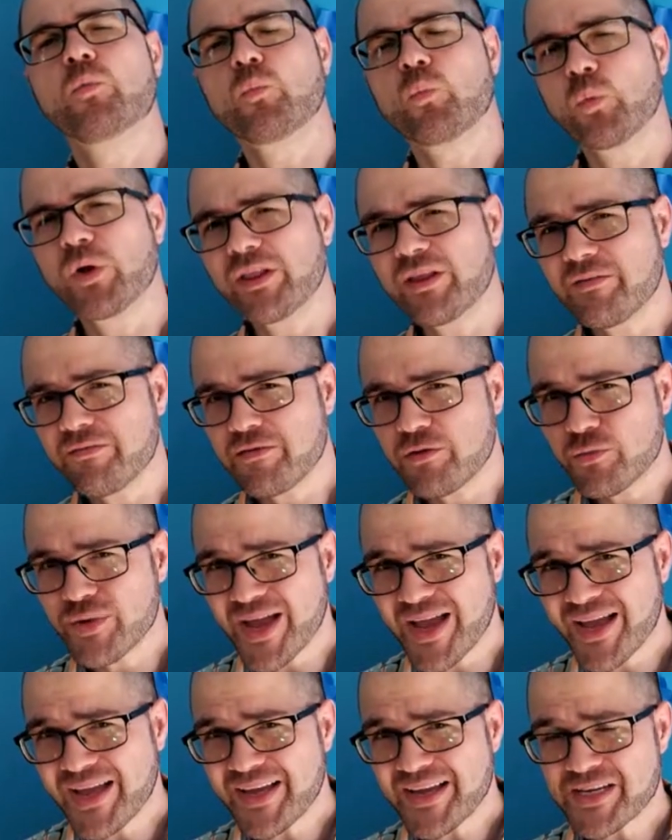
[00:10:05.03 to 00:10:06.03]
Well, if you
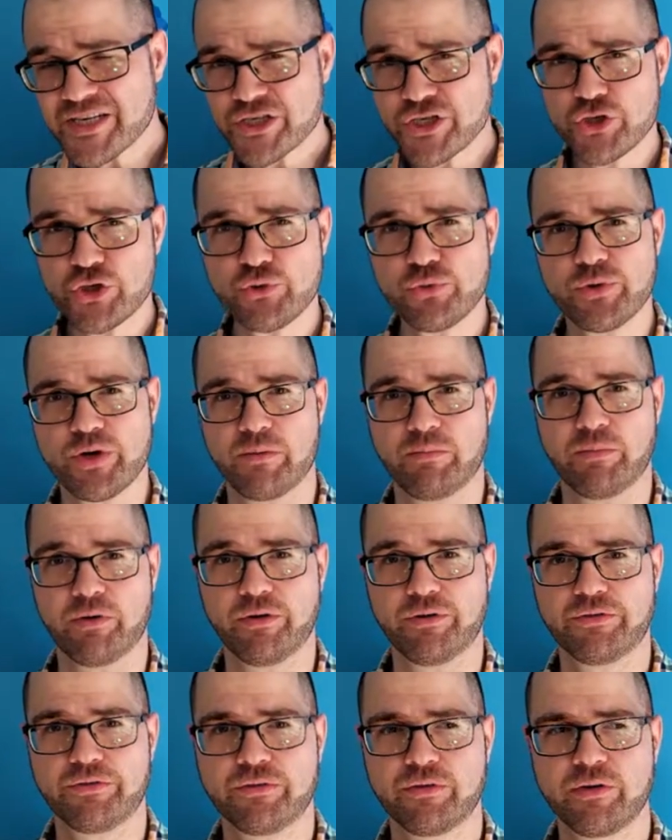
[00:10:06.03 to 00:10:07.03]
add two
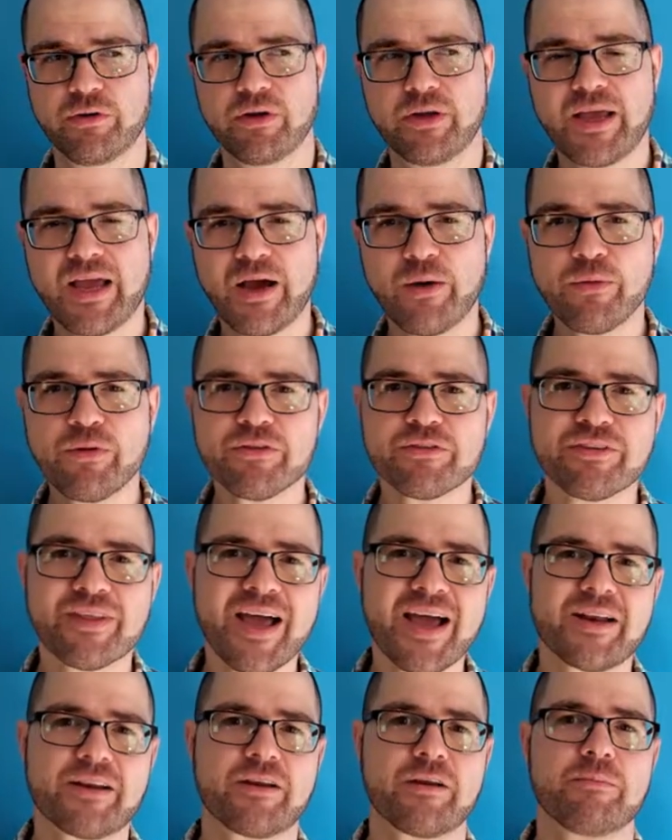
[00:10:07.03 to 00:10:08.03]
numbers, how does
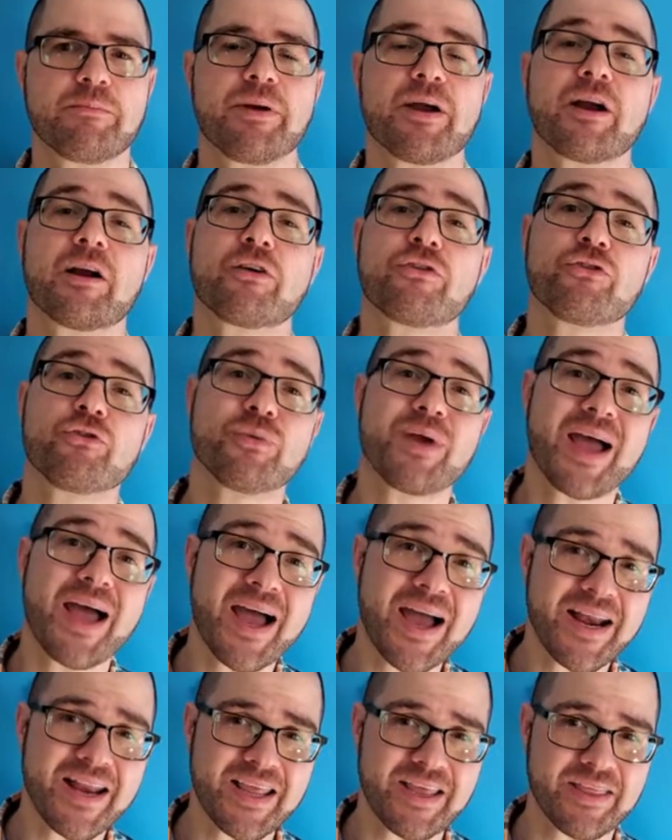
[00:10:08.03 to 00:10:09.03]
that compare to
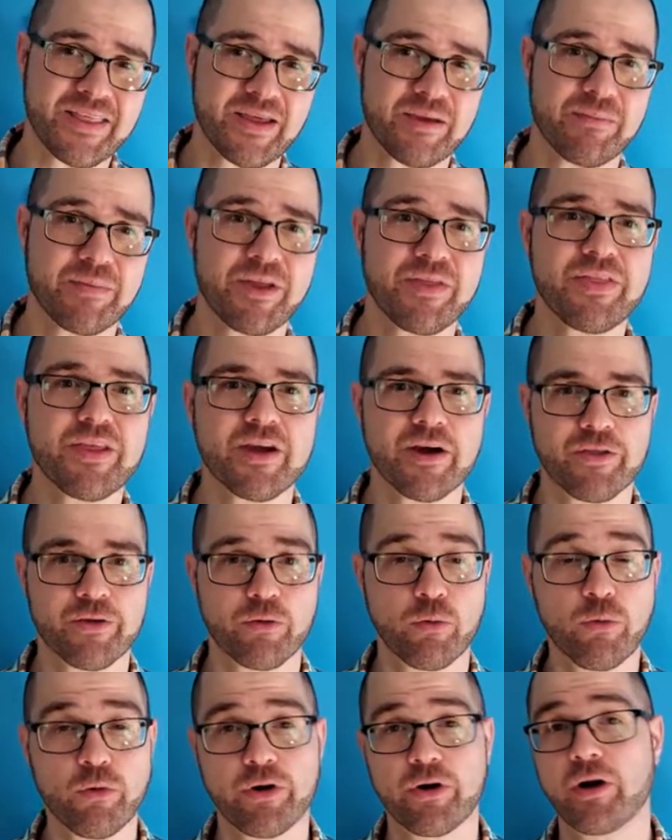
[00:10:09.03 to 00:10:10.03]
adding them in the other
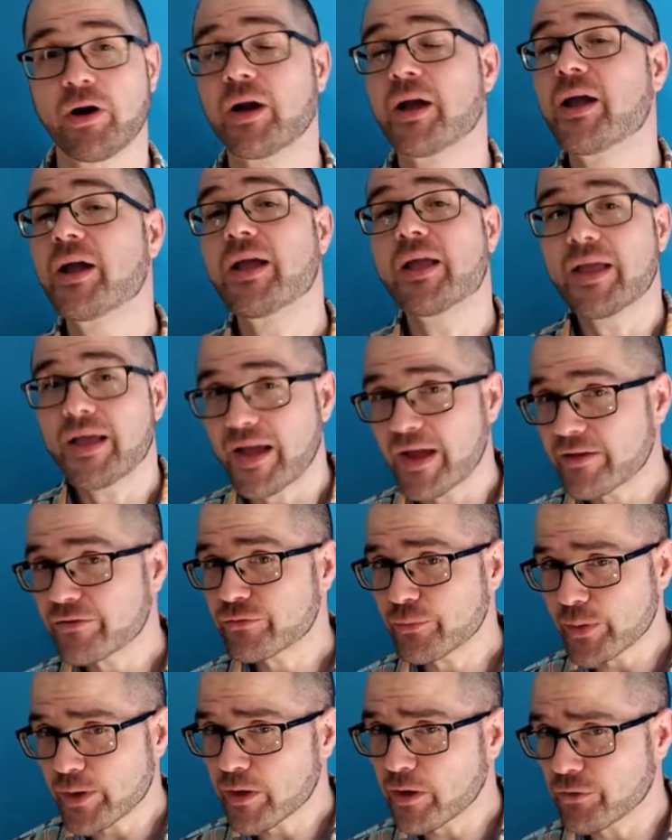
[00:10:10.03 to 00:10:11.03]
order?
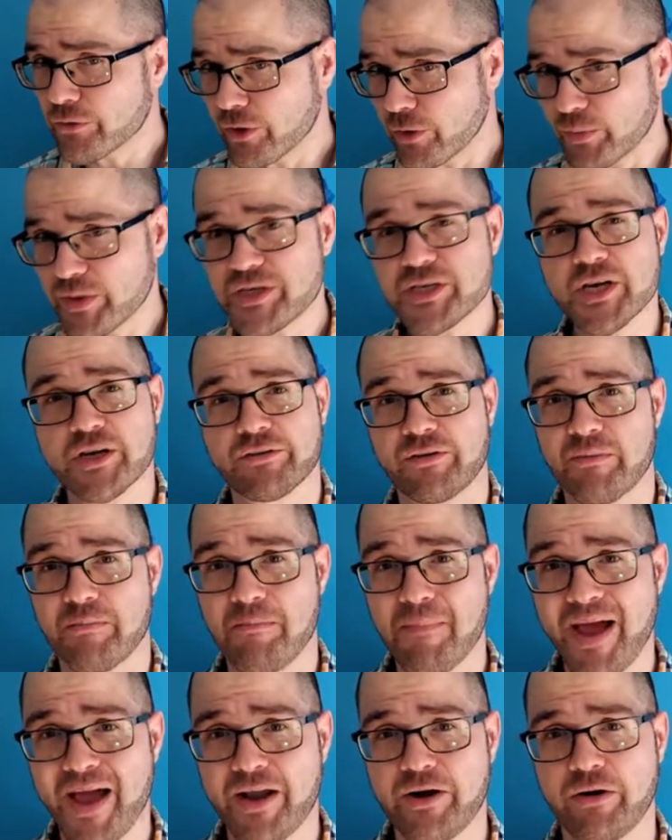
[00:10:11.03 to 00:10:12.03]
As we all know, it doesn't
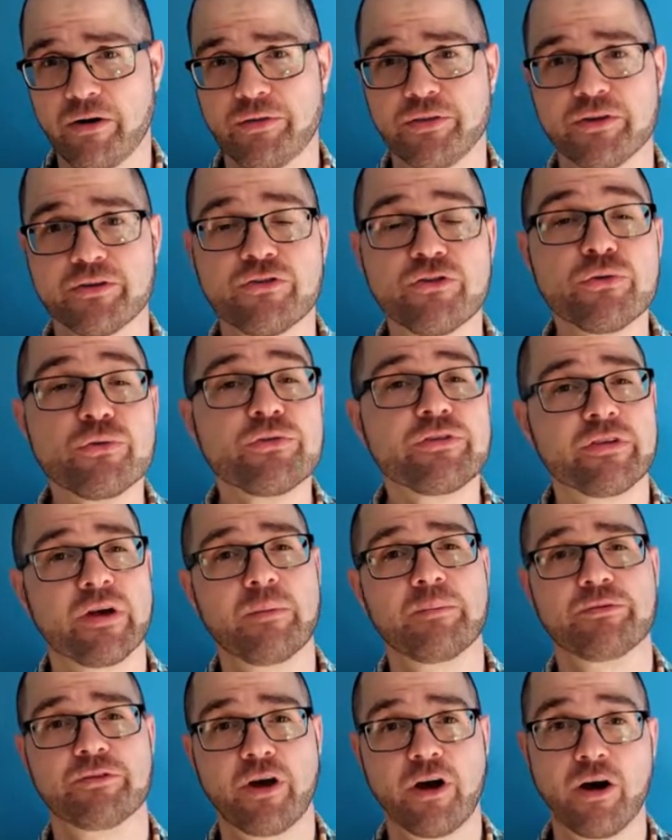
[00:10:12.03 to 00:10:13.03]
matter. The two
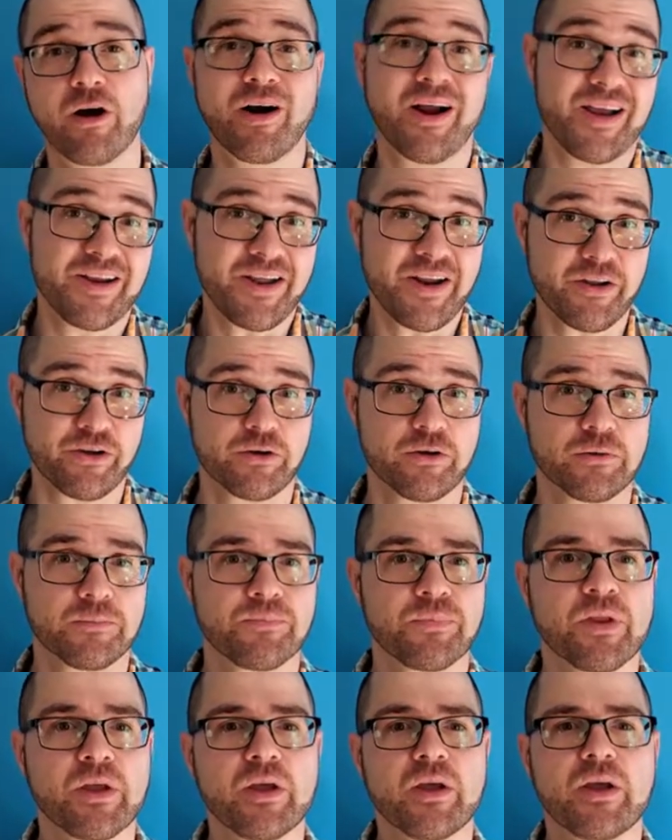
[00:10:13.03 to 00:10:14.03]
sums are
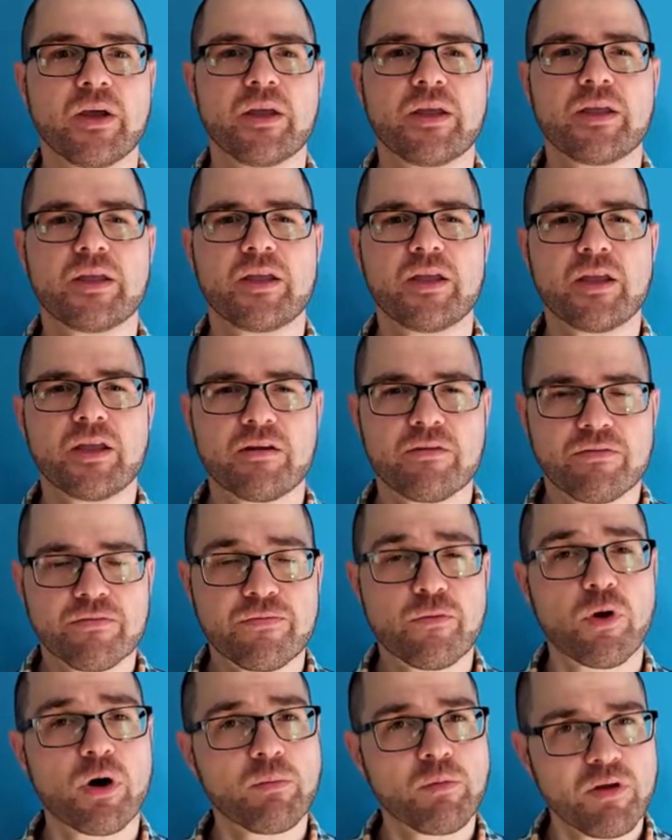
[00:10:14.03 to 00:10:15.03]
identical. In
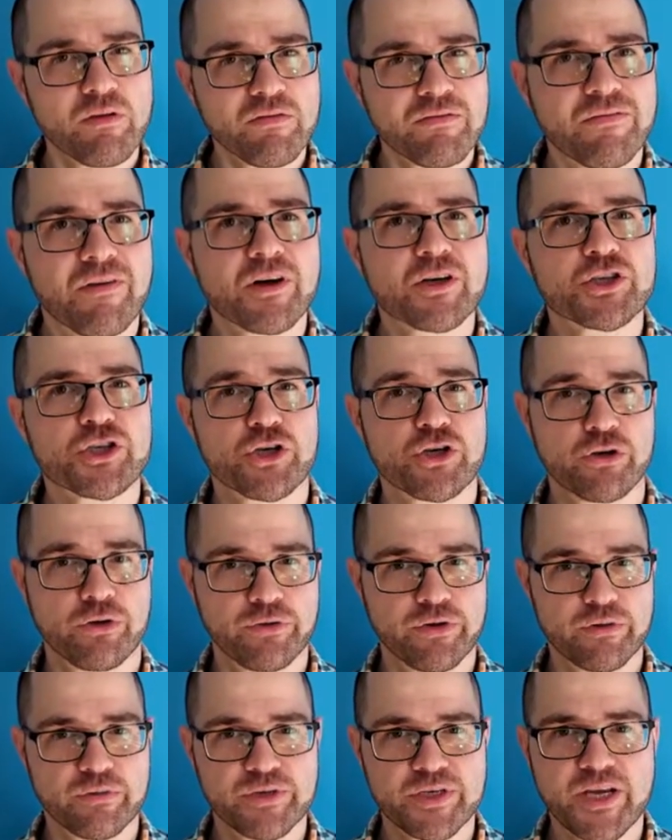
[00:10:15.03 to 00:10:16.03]
formal functional
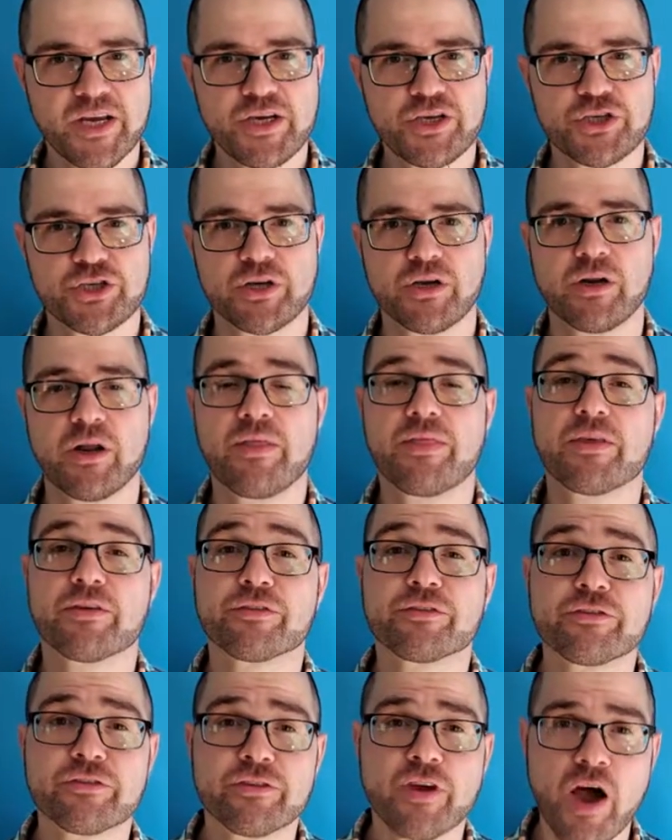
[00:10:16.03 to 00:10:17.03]
notation, the
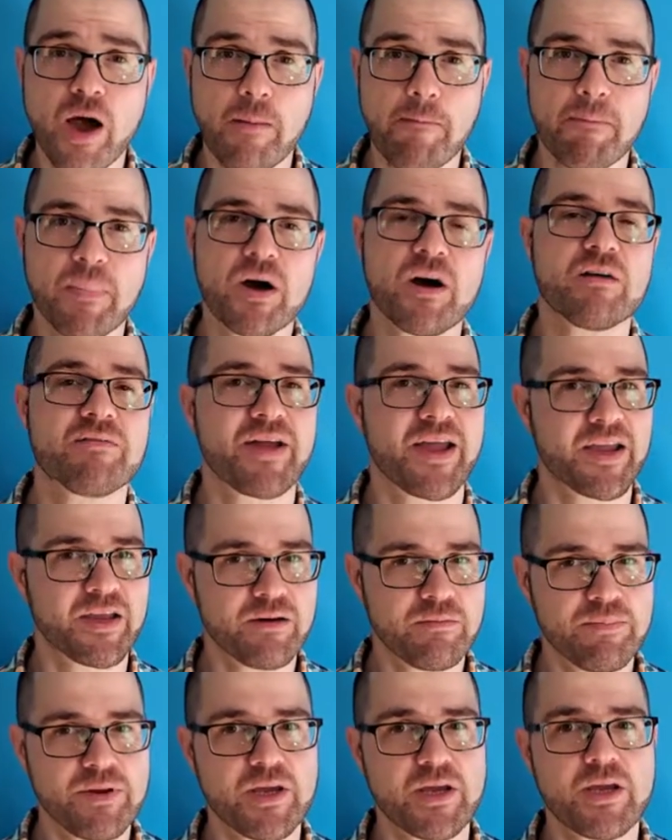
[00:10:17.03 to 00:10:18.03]
sum of a
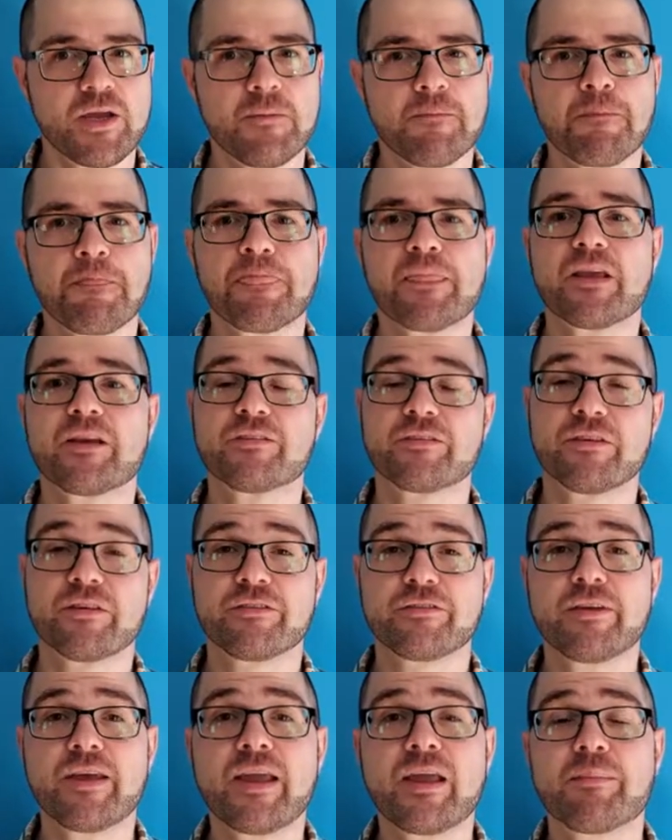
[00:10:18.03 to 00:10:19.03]
and b is the
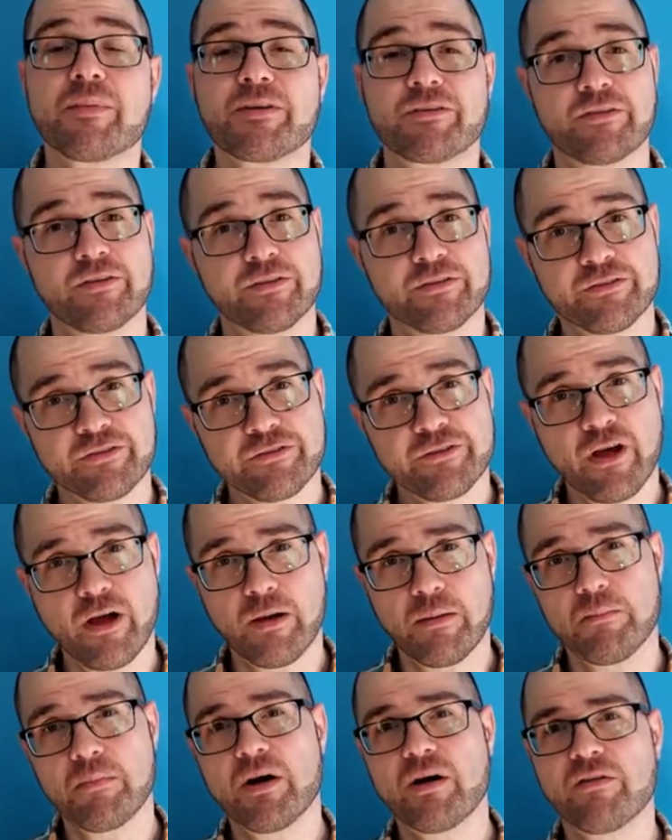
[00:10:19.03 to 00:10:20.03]
same as the
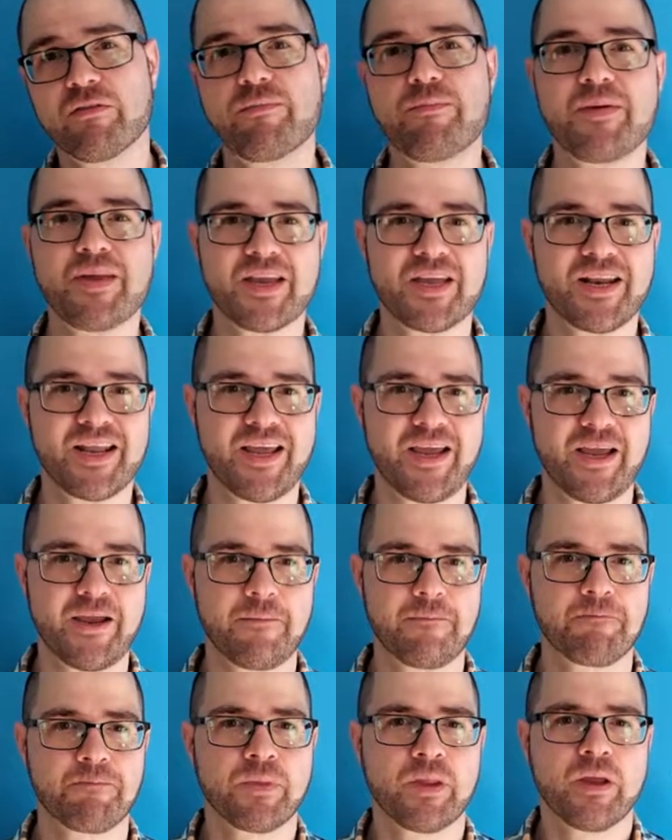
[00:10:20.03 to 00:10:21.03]
sum of b and a.